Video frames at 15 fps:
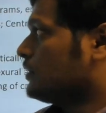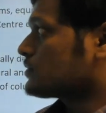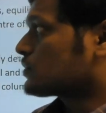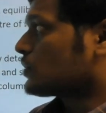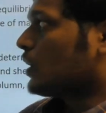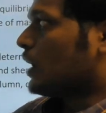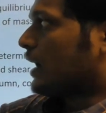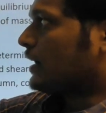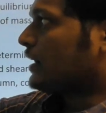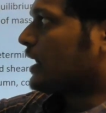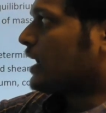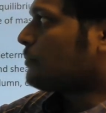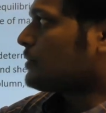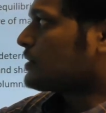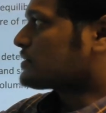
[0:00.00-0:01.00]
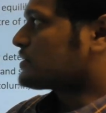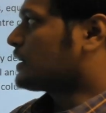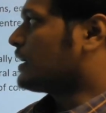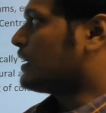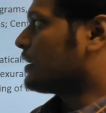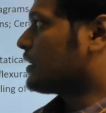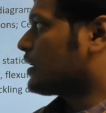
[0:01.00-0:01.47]
so undamped
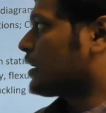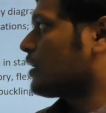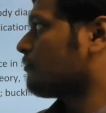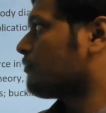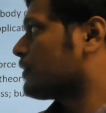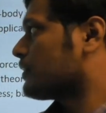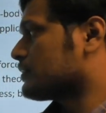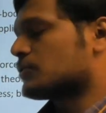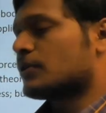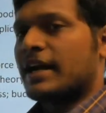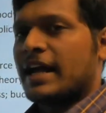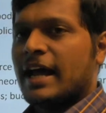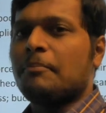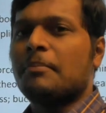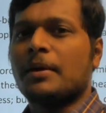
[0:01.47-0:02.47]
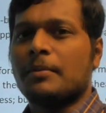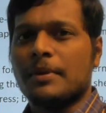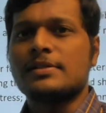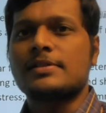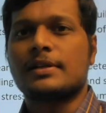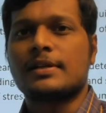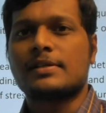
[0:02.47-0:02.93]
single degree of freedom. so damping
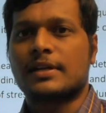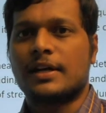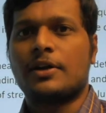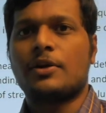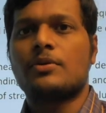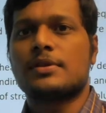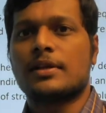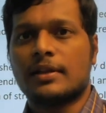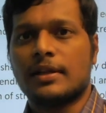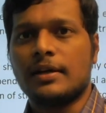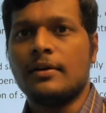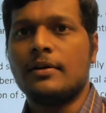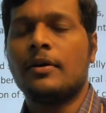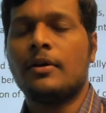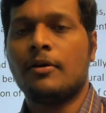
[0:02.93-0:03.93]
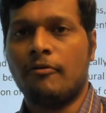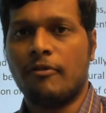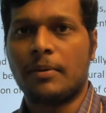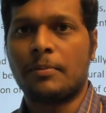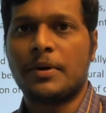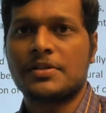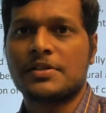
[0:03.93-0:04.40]
means it is reducing the
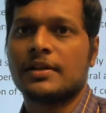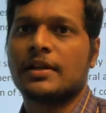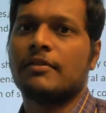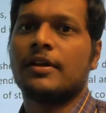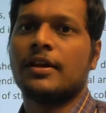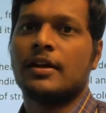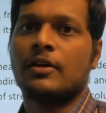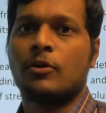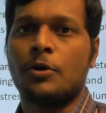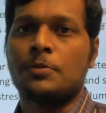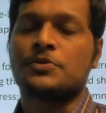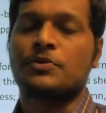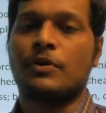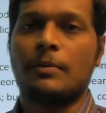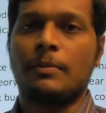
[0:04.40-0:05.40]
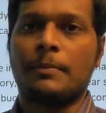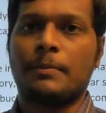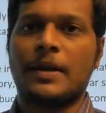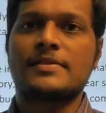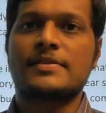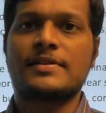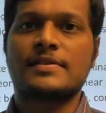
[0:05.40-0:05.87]
vibration even in homes we will be
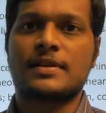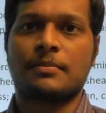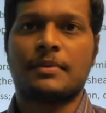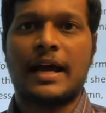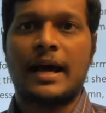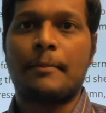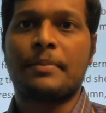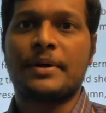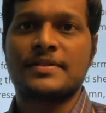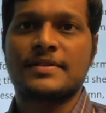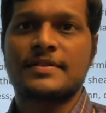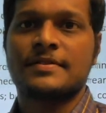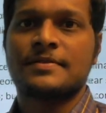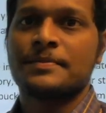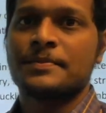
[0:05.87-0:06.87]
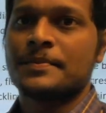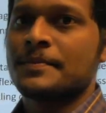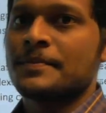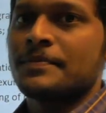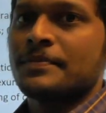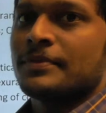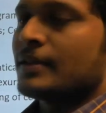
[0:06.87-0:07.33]
placing some dampers
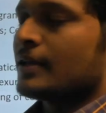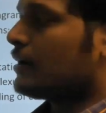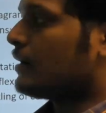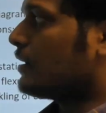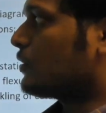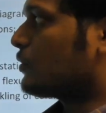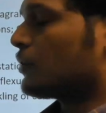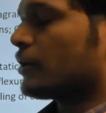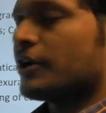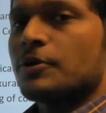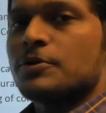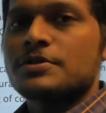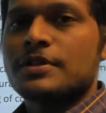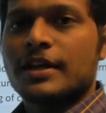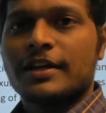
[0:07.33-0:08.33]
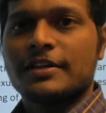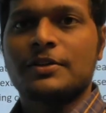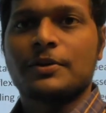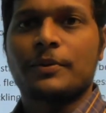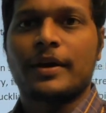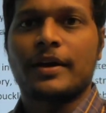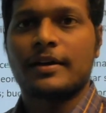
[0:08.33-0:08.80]
uh, to reduce the
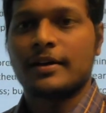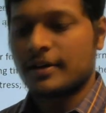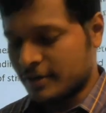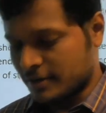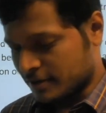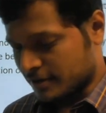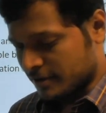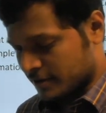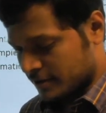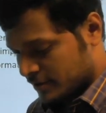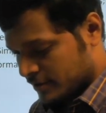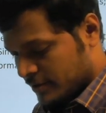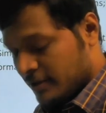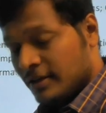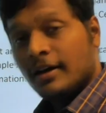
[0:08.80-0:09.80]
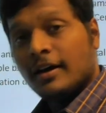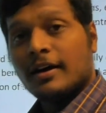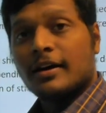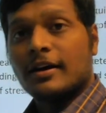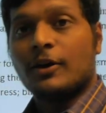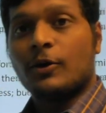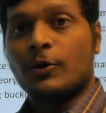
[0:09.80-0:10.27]
earthquake uh,
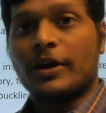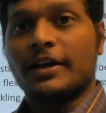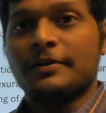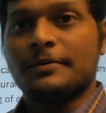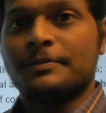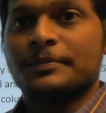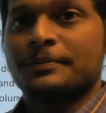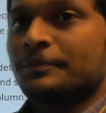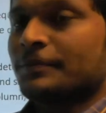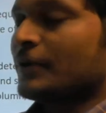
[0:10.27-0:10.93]
uh, loading to